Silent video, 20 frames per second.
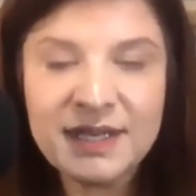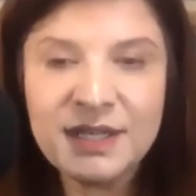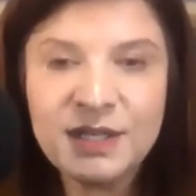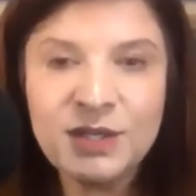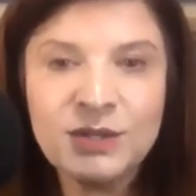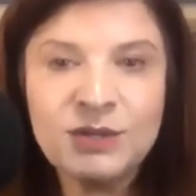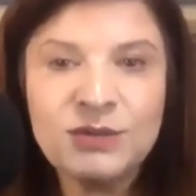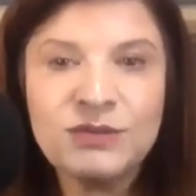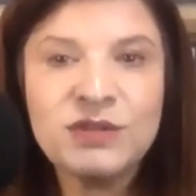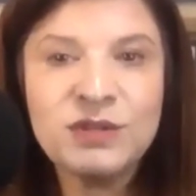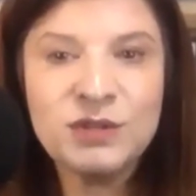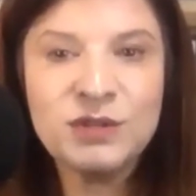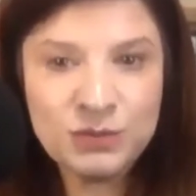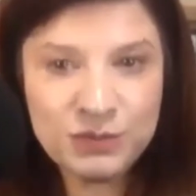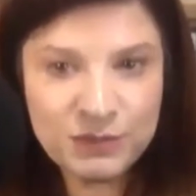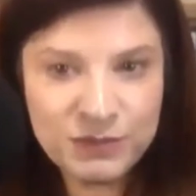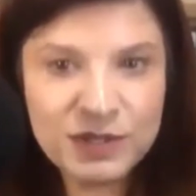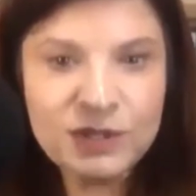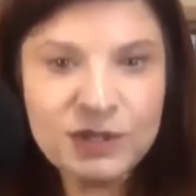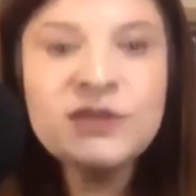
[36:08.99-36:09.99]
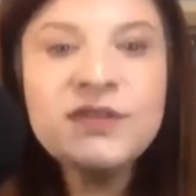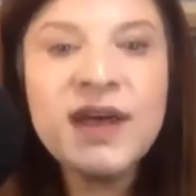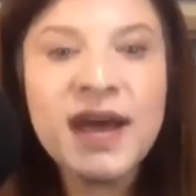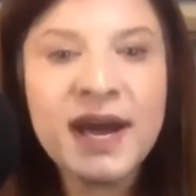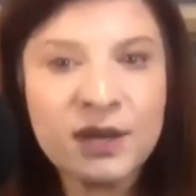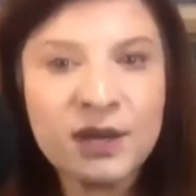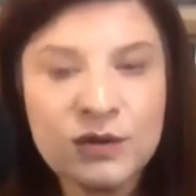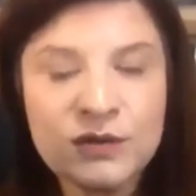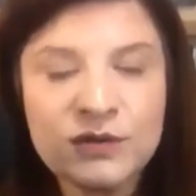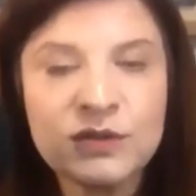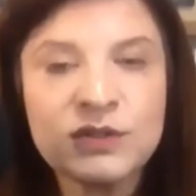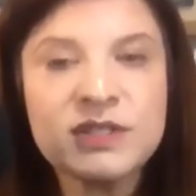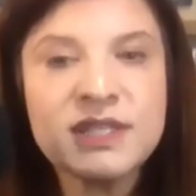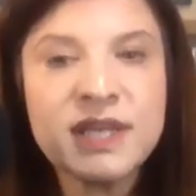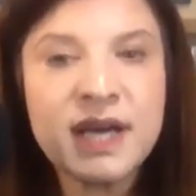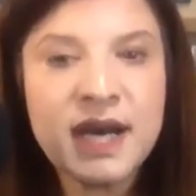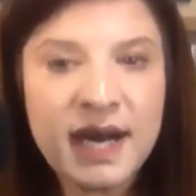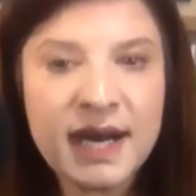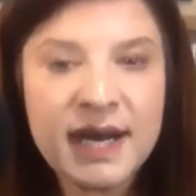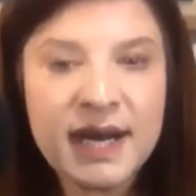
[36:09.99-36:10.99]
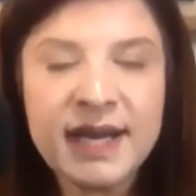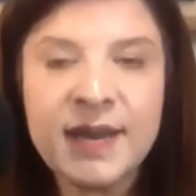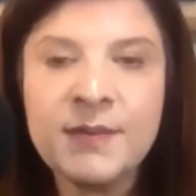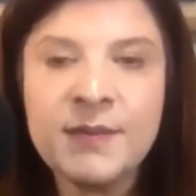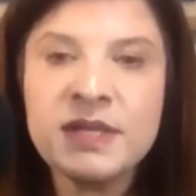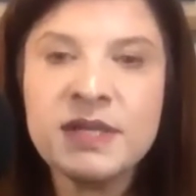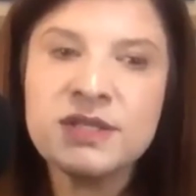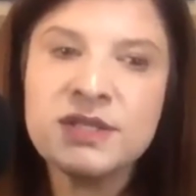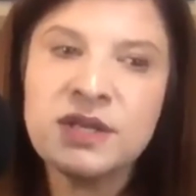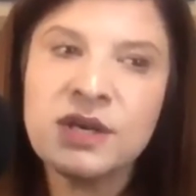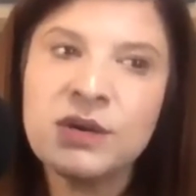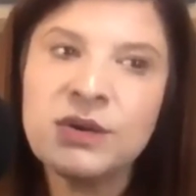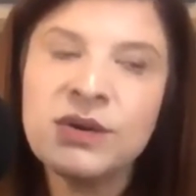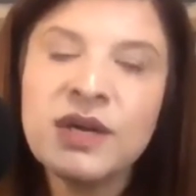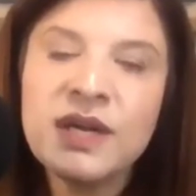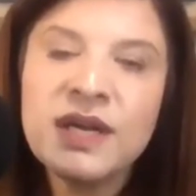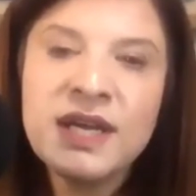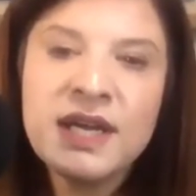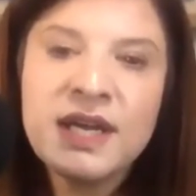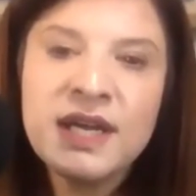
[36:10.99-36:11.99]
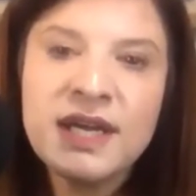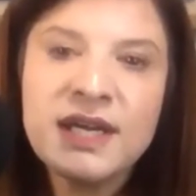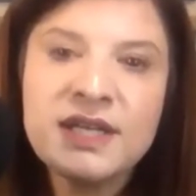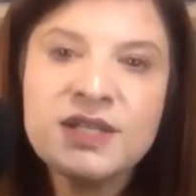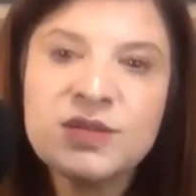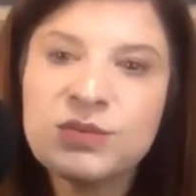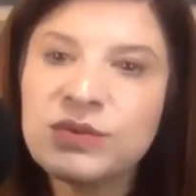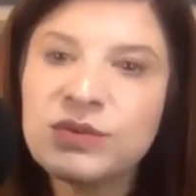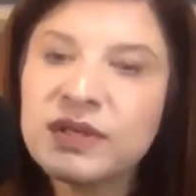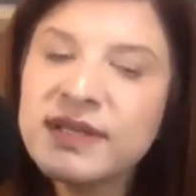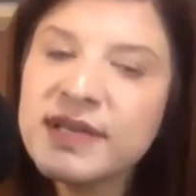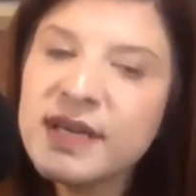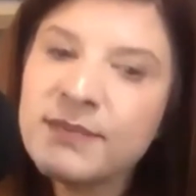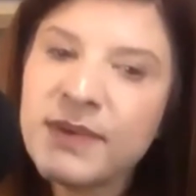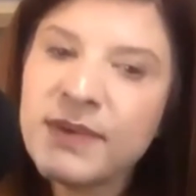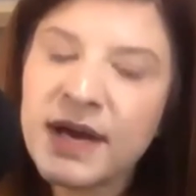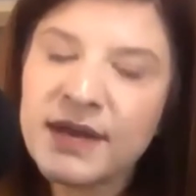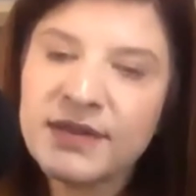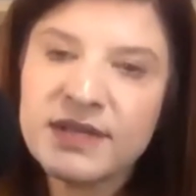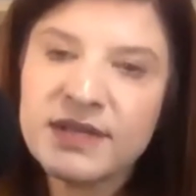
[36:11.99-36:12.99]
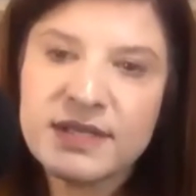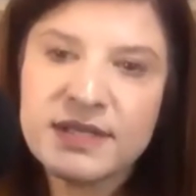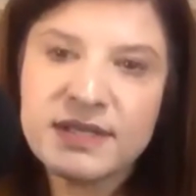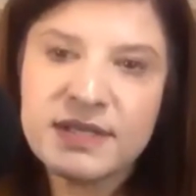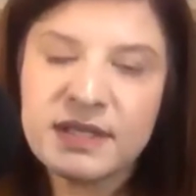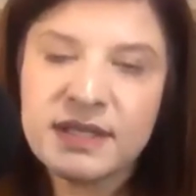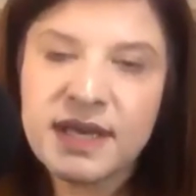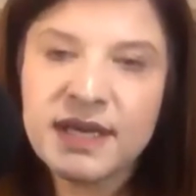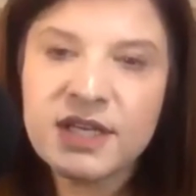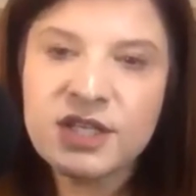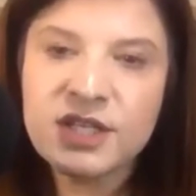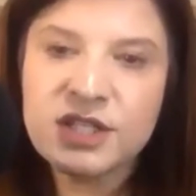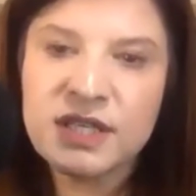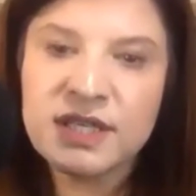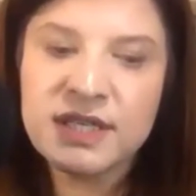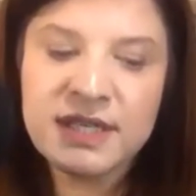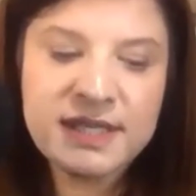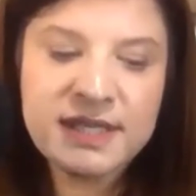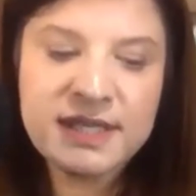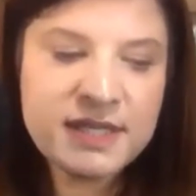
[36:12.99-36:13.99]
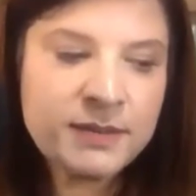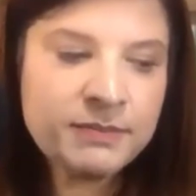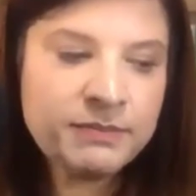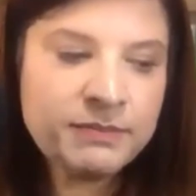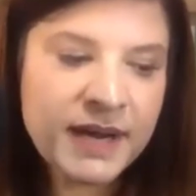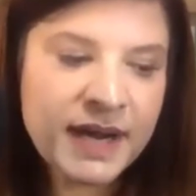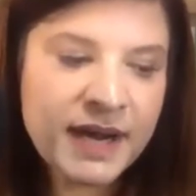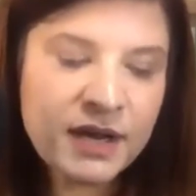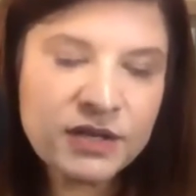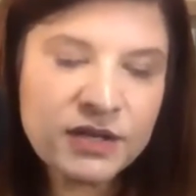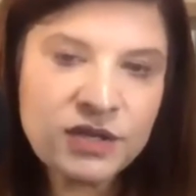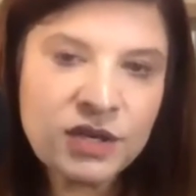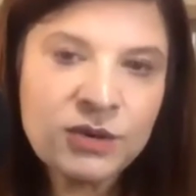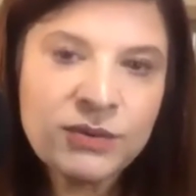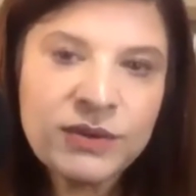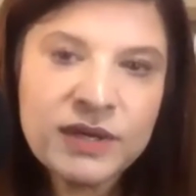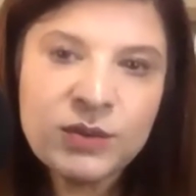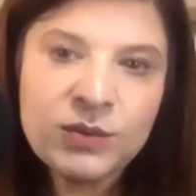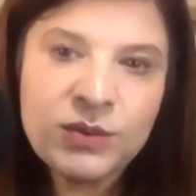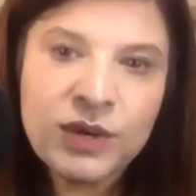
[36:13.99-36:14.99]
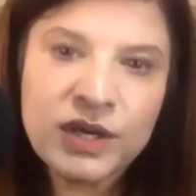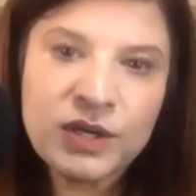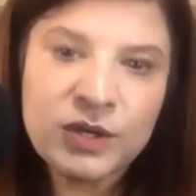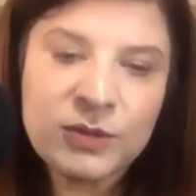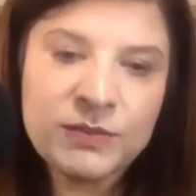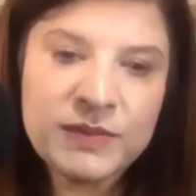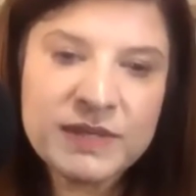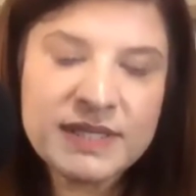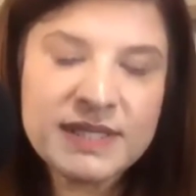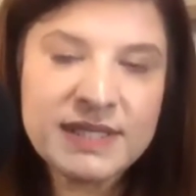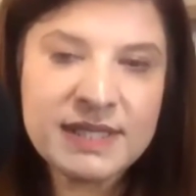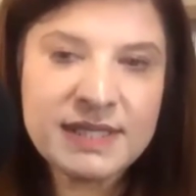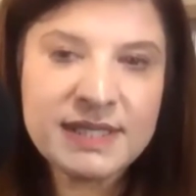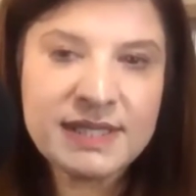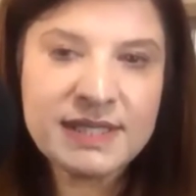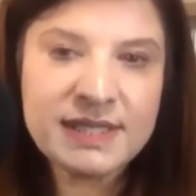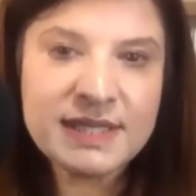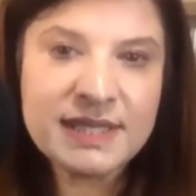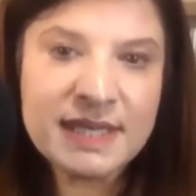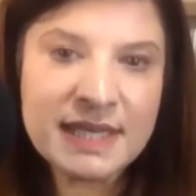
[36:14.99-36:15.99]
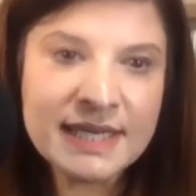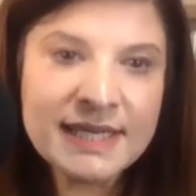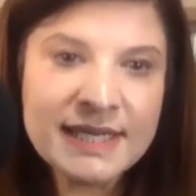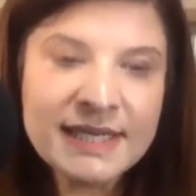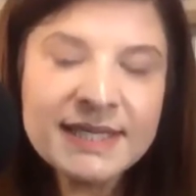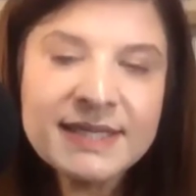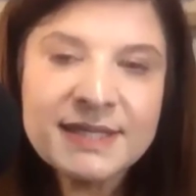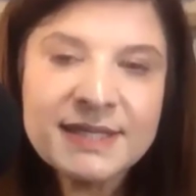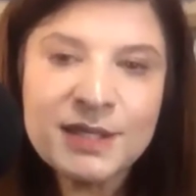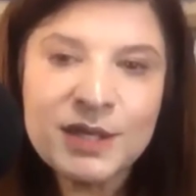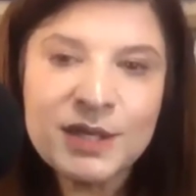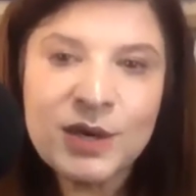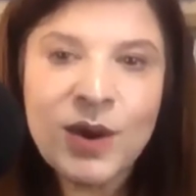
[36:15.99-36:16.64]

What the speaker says: You build that over time. And so it's really about the selection, and it's about knowing what your business needs.